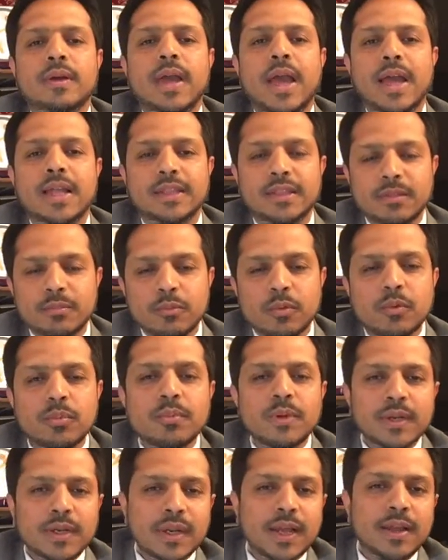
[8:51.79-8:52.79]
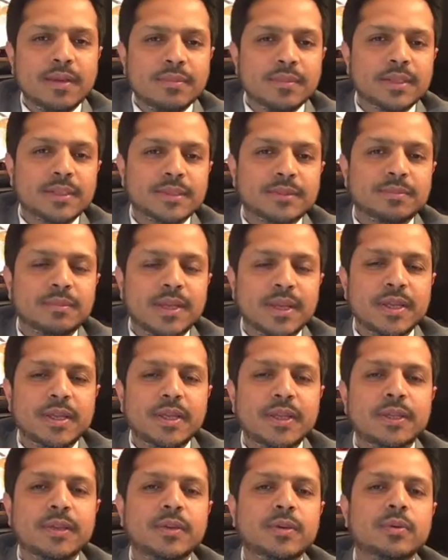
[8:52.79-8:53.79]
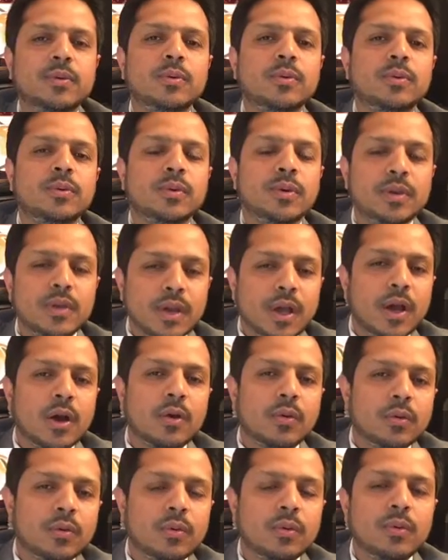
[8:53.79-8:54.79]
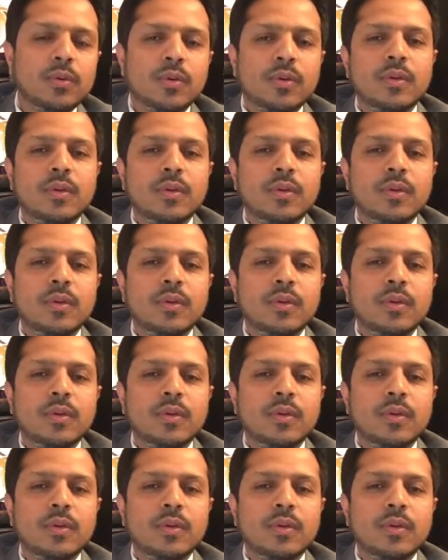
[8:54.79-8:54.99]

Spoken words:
At the moment, I'm explaining you now